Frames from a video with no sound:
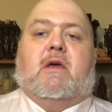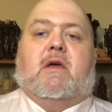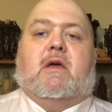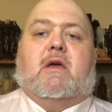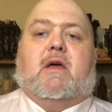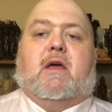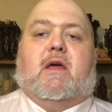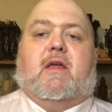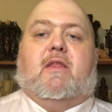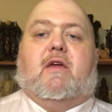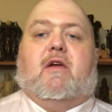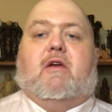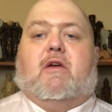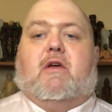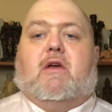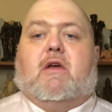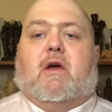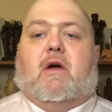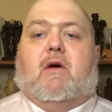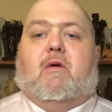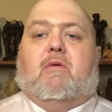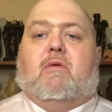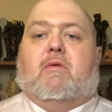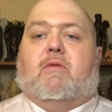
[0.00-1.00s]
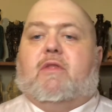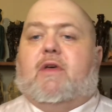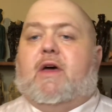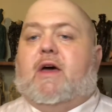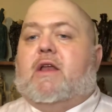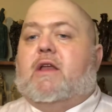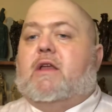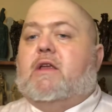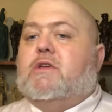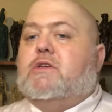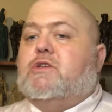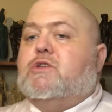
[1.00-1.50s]
And there you go. That
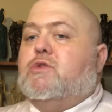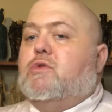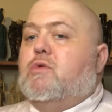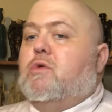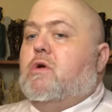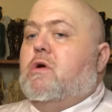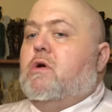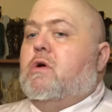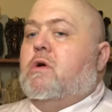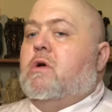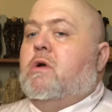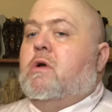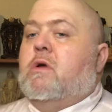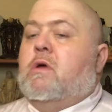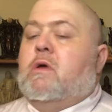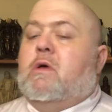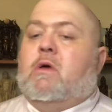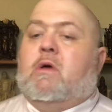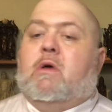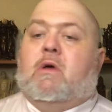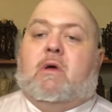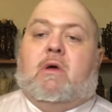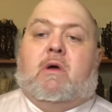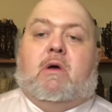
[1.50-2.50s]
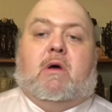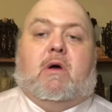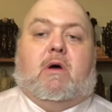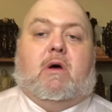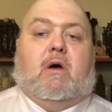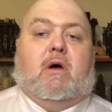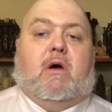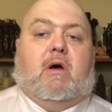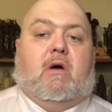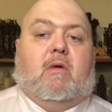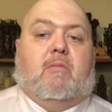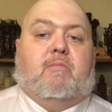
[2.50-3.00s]
is your
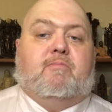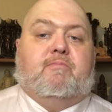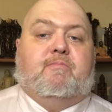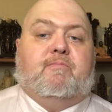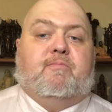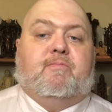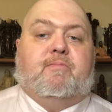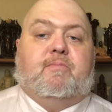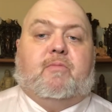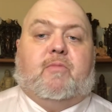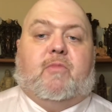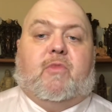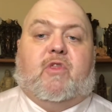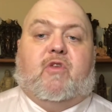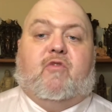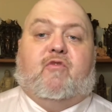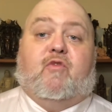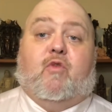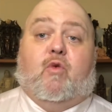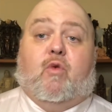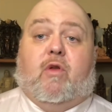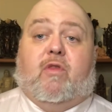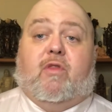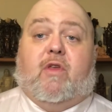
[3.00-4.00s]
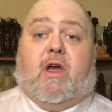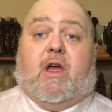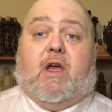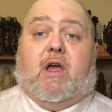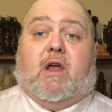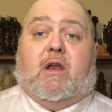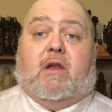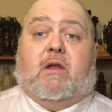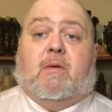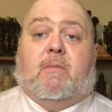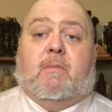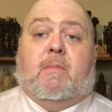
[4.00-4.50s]
the 4 in the hand.
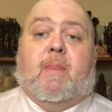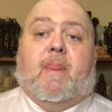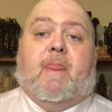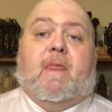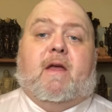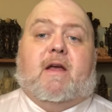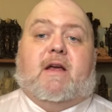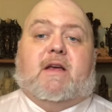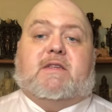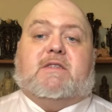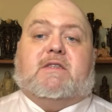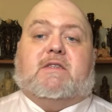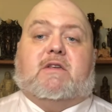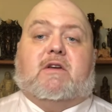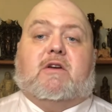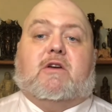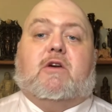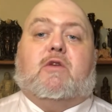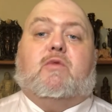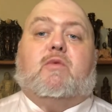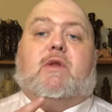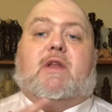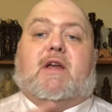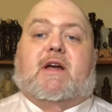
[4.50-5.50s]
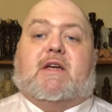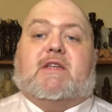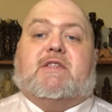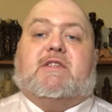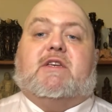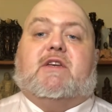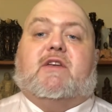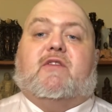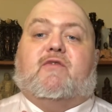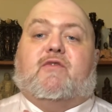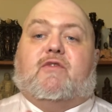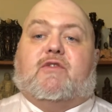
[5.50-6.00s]
This is a good one, like I
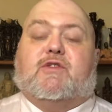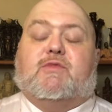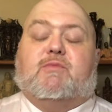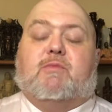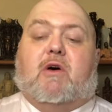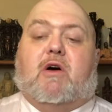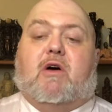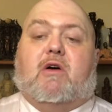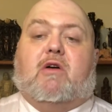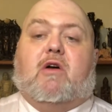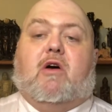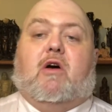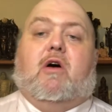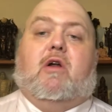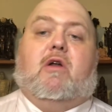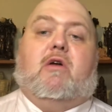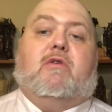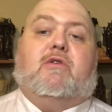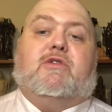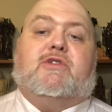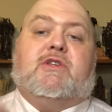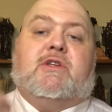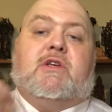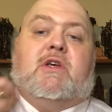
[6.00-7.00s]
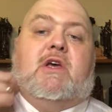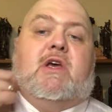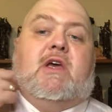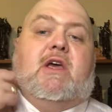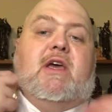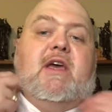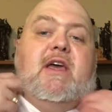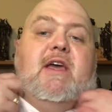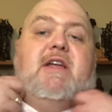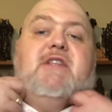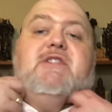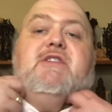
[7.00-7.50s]
said, for small collars.
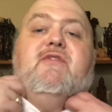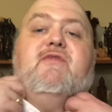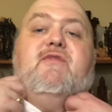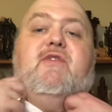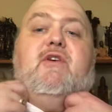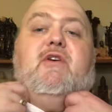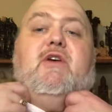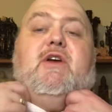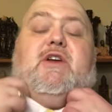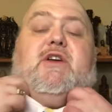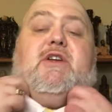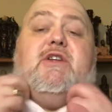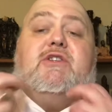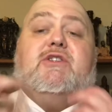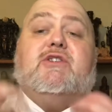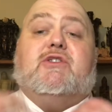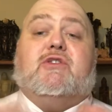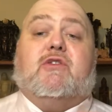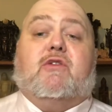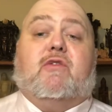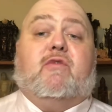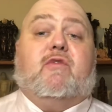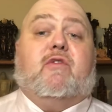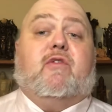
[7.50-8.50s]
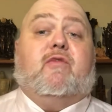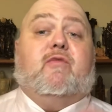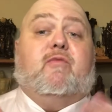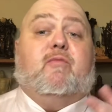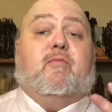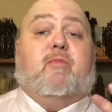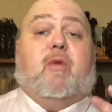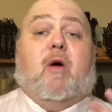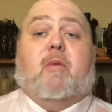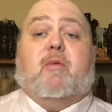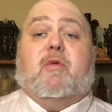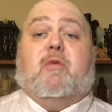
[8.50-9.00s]
It's a very conservative,
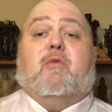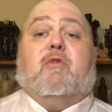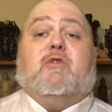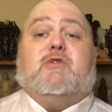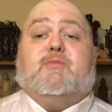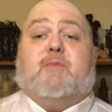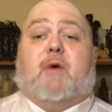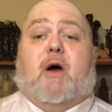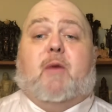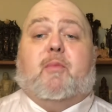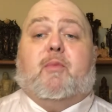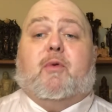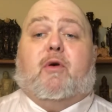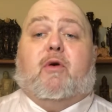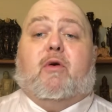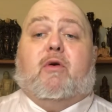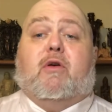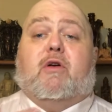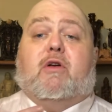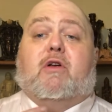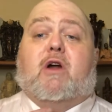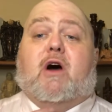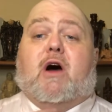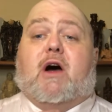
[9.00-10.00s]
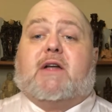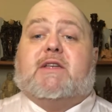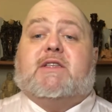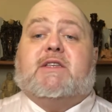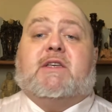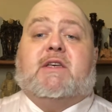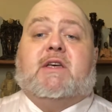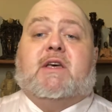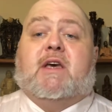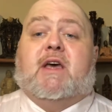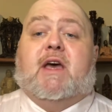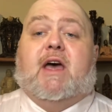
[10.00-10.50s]
probably the most popular knot
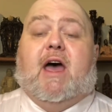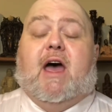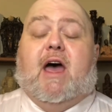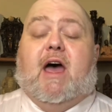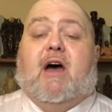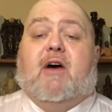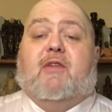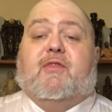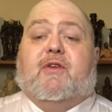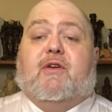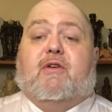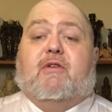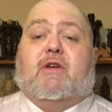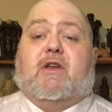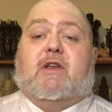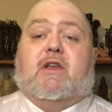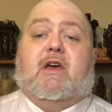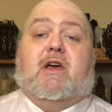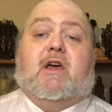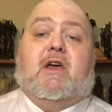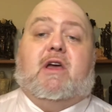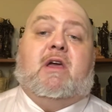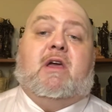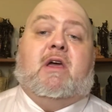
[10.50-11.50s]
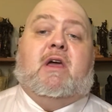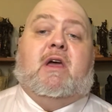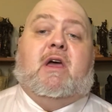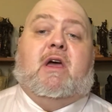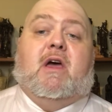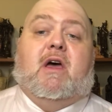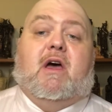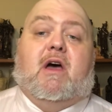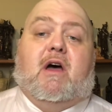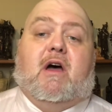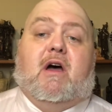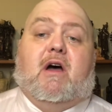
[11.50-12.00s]
out there today.
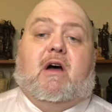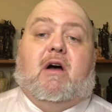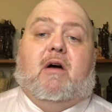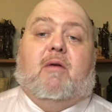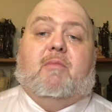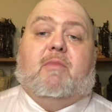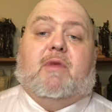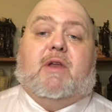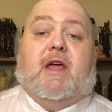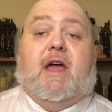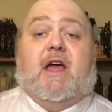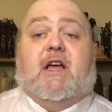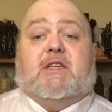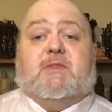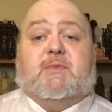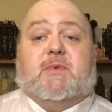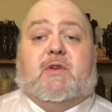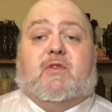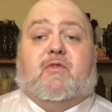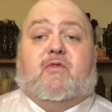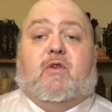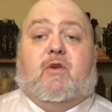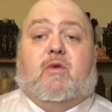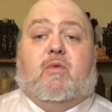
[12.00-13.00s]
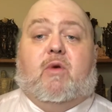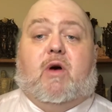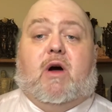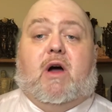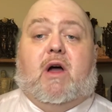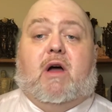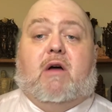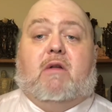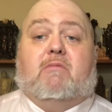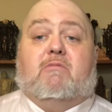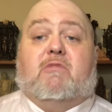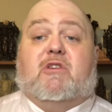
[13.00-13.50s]
It has been for a while.
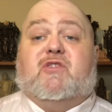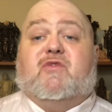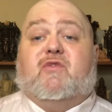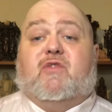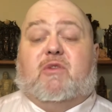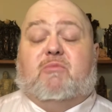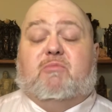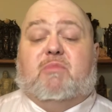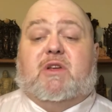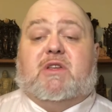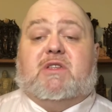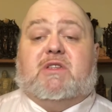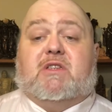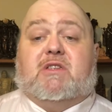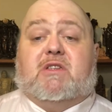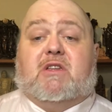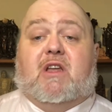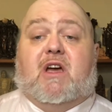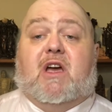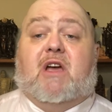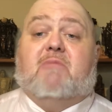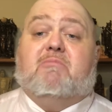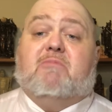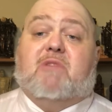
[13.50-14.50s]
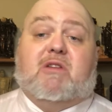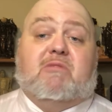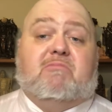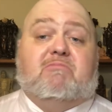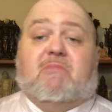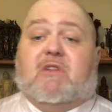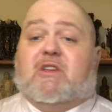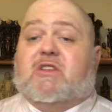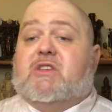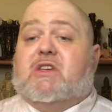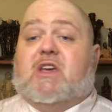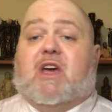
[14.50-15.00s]
It looks very businesslike, but
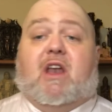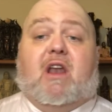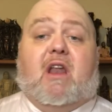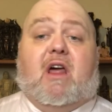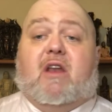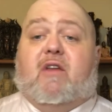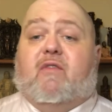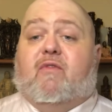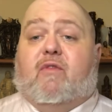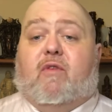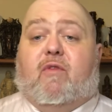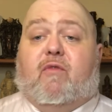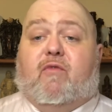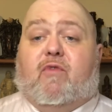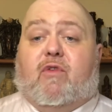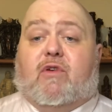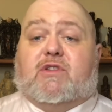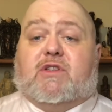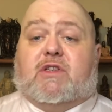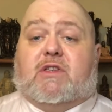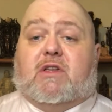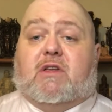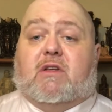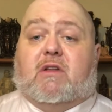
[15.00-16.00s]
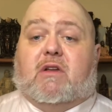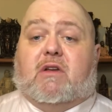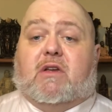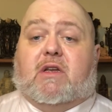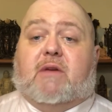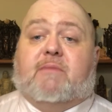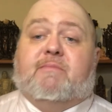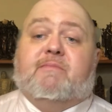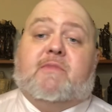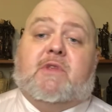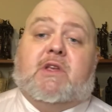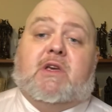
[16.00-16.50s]
it's got a lot of versatility.
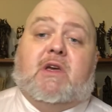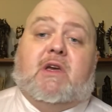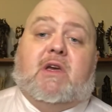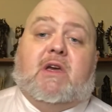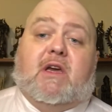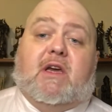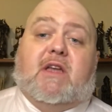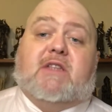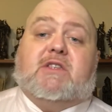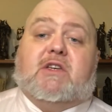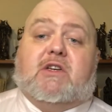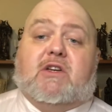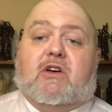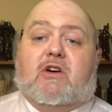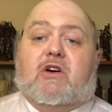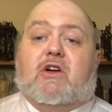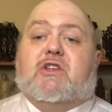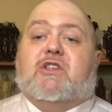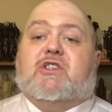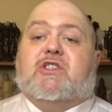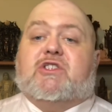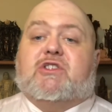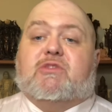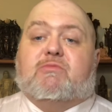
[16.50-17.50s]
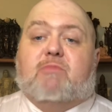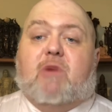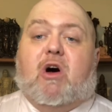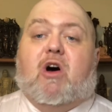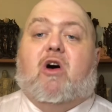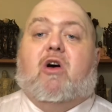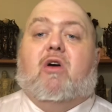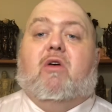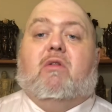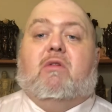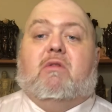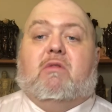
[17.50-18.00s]
It's a good
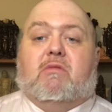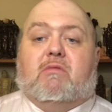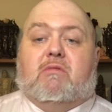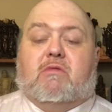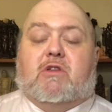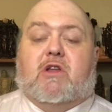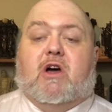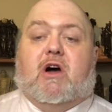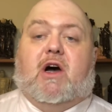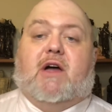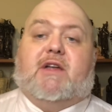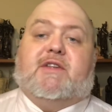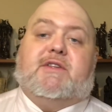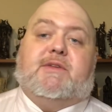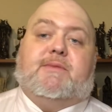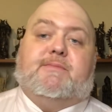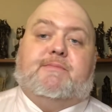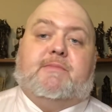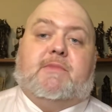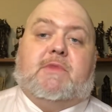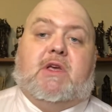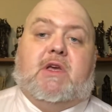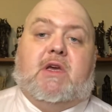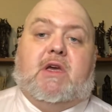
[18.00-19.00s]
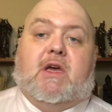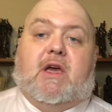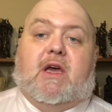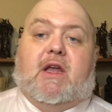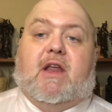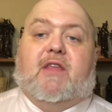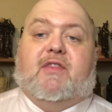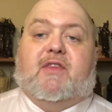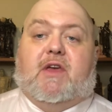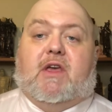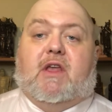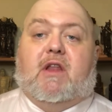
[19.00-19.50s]
small knot, and I
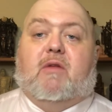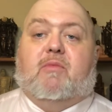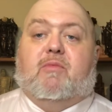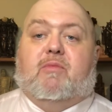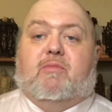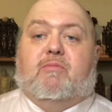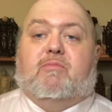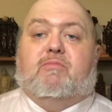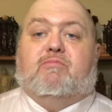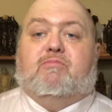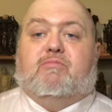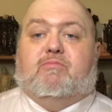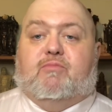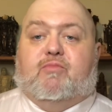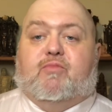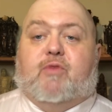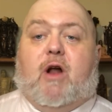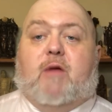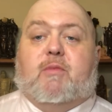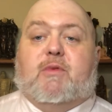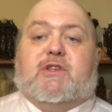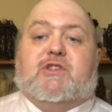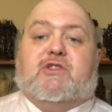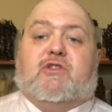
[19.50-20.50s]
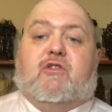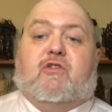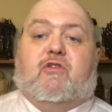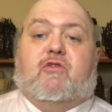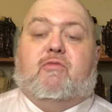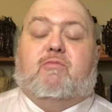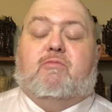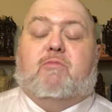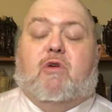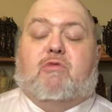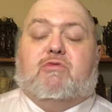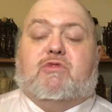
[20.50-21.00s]
think it'll probably serve
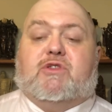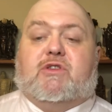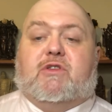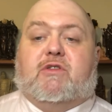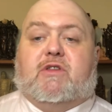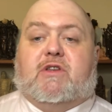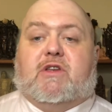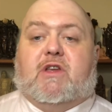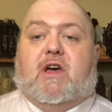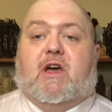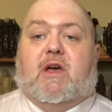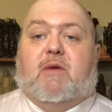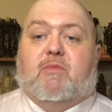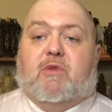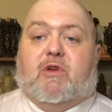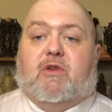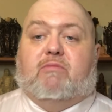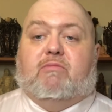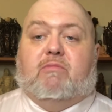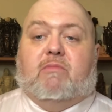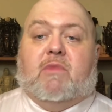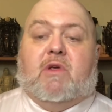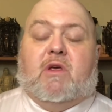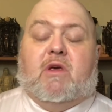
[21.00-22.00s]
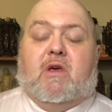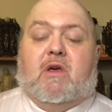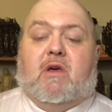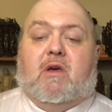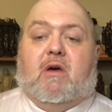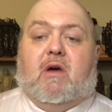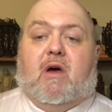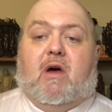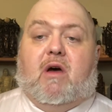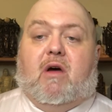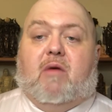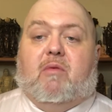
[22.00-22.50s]
most of the time and
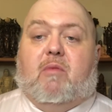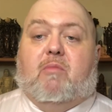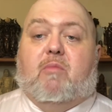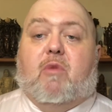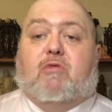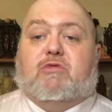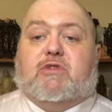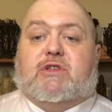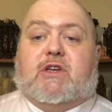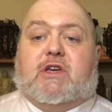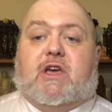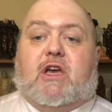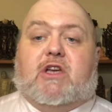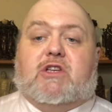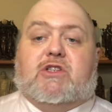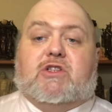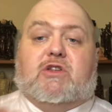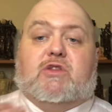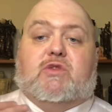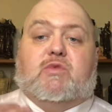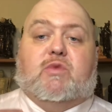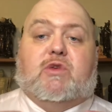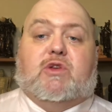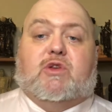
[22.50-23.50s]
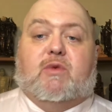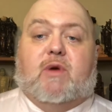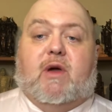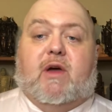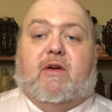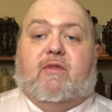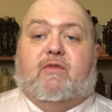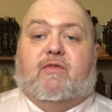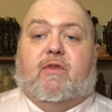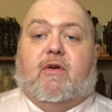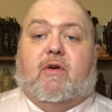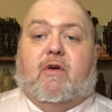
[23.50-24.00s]
most occasions when you have
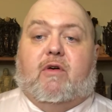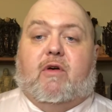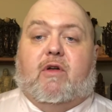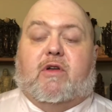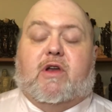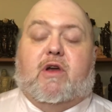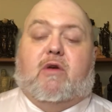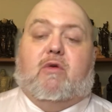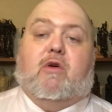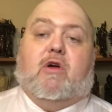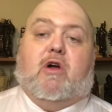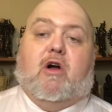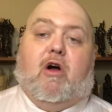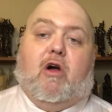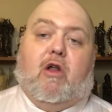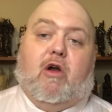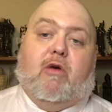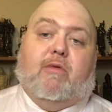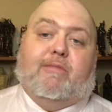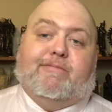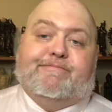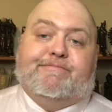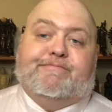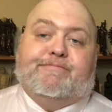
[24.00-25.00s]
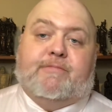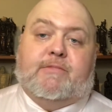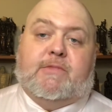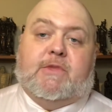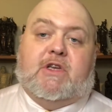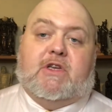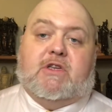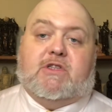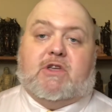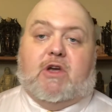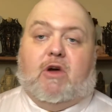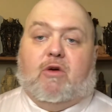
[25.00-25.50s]
a narrow collar.
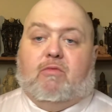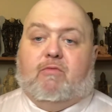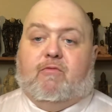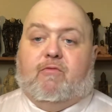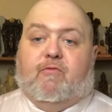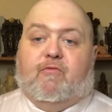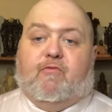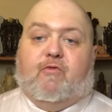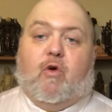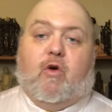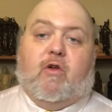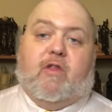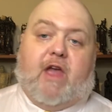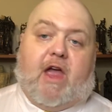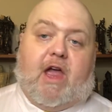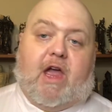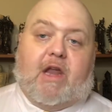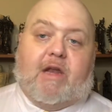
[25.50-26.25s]
So 4 in the hand.